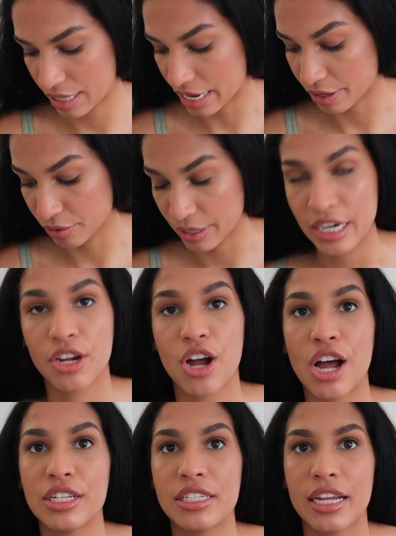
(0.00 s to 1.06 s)
That green
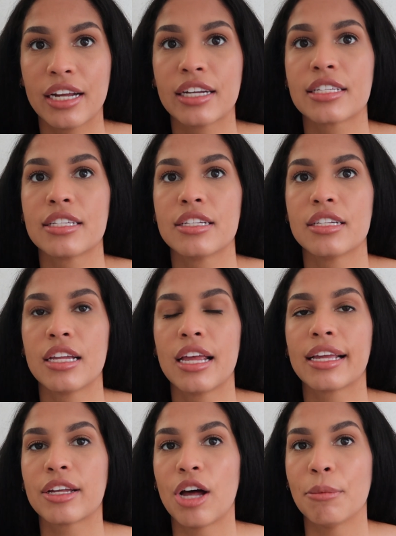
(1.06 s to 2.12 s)
contacts
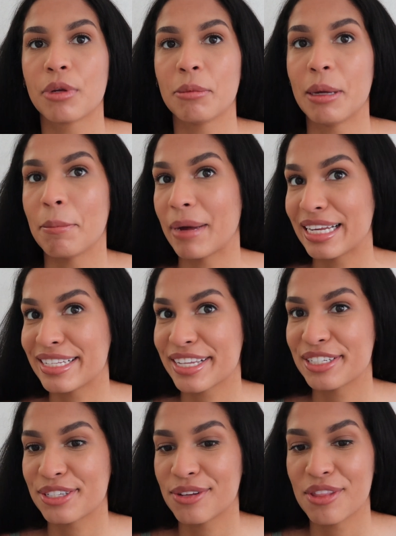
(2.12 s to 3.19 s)
complement my
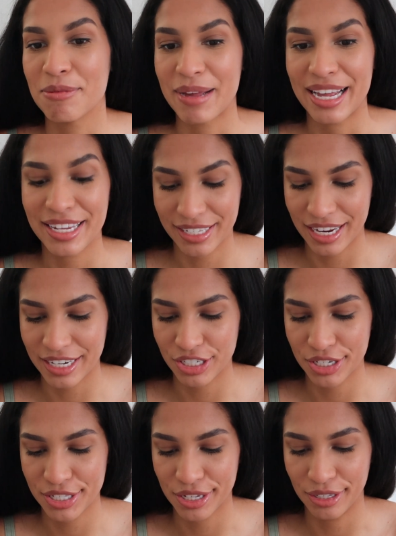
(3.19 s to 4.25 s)
skin tone the best. I
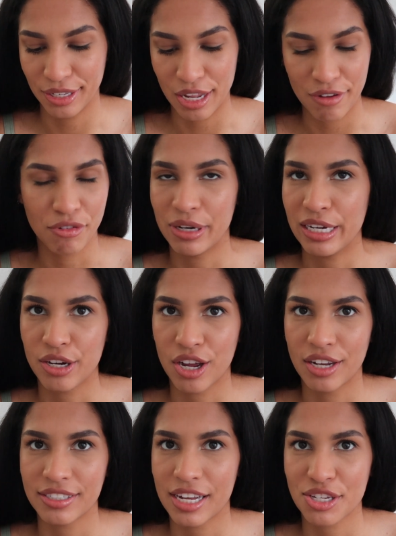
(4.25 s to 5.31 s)
just love green
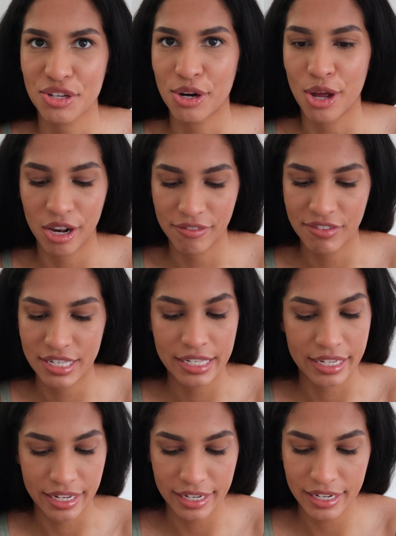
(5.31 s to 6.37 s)
contacts on olive
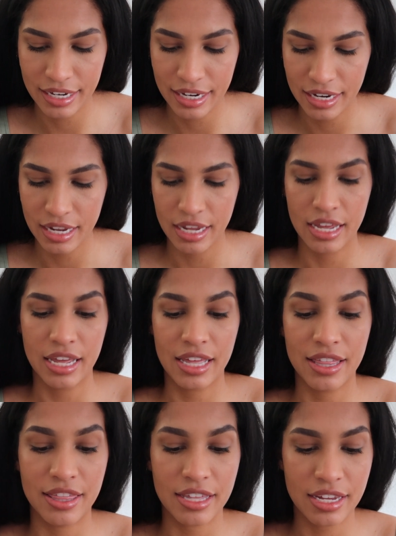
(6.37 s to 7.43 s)
skin.
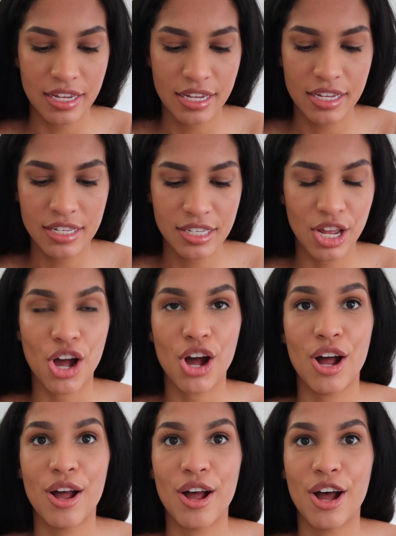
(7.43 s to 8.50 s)
These,
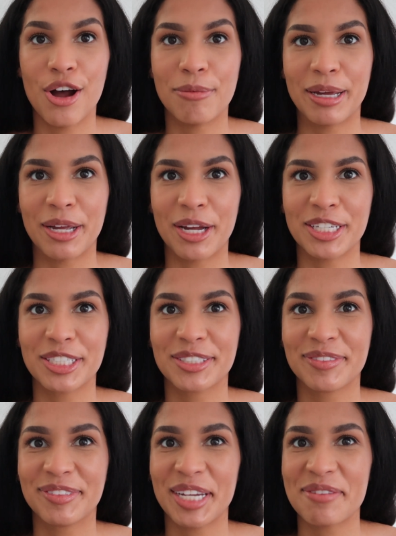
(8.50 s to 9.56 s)
oh my gosh,
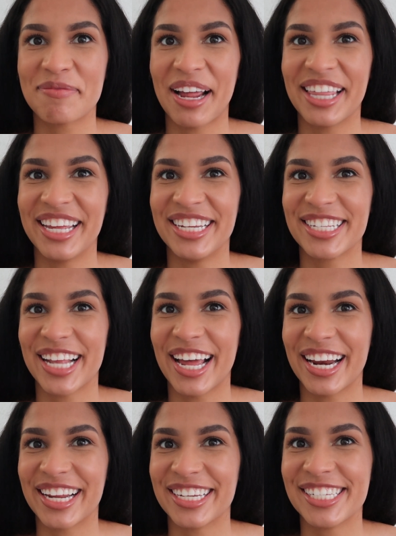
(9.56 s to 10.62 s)
just by the inside
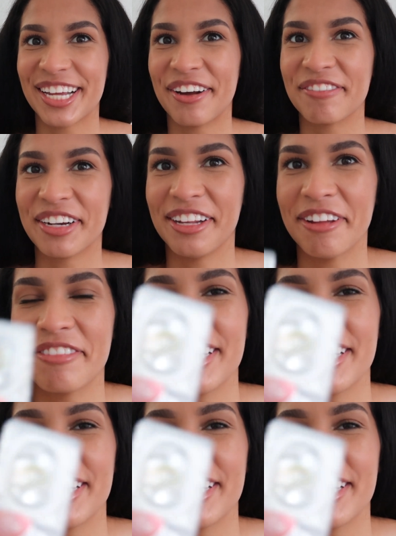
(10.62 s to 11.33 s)
I can tell I'm gonna love